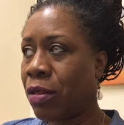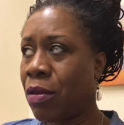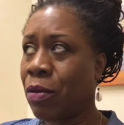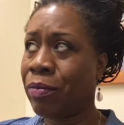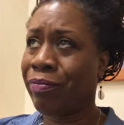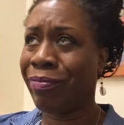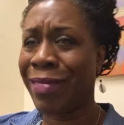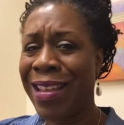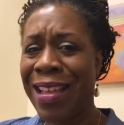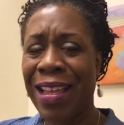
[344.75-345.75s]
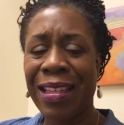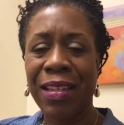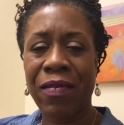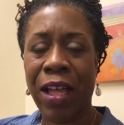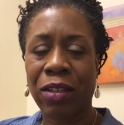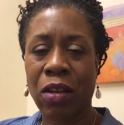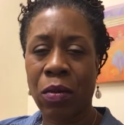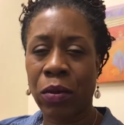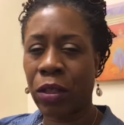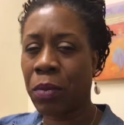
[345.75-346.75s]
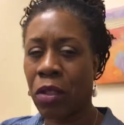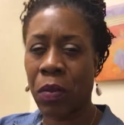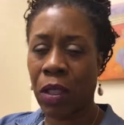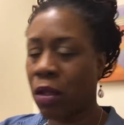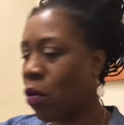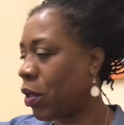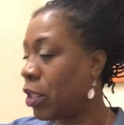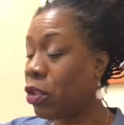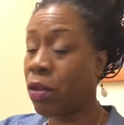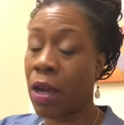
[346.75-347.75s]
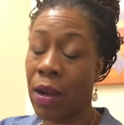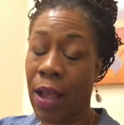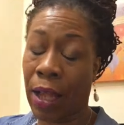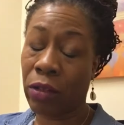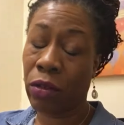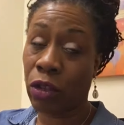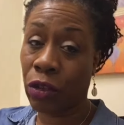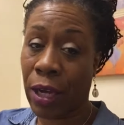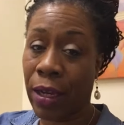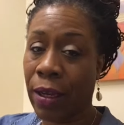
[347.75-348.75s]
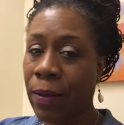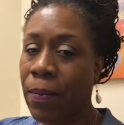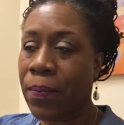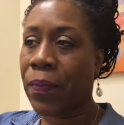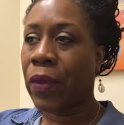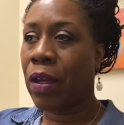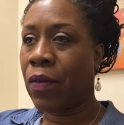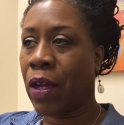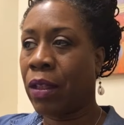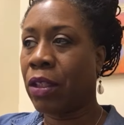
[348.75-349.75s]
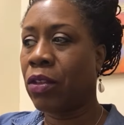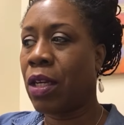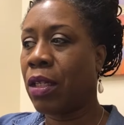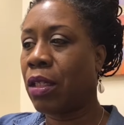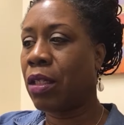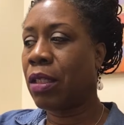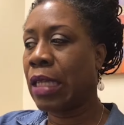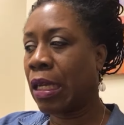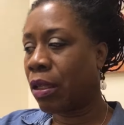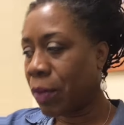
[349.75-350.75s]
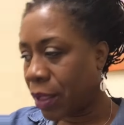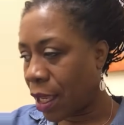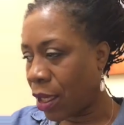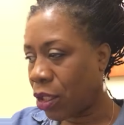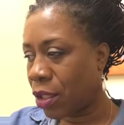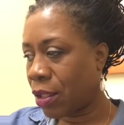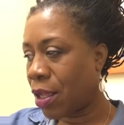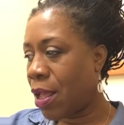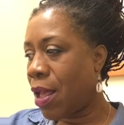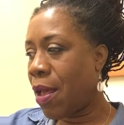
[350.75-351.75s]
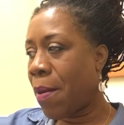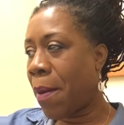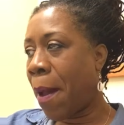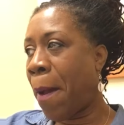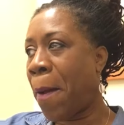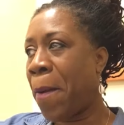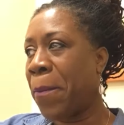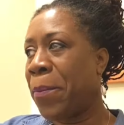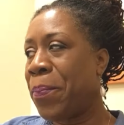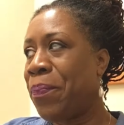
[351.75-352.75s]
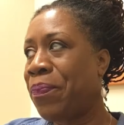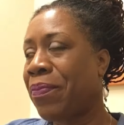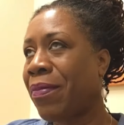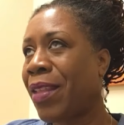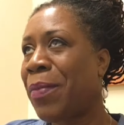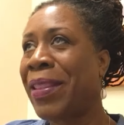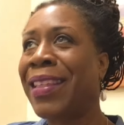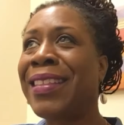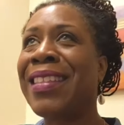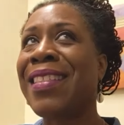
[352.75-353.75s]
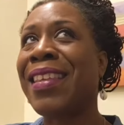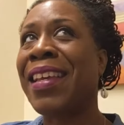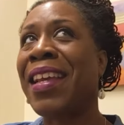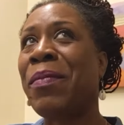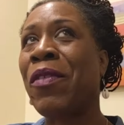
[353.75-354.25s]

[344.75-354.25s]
So the end of October, we're supposed to be going into our actual training of our electronic documentation. Um, but this is the thing.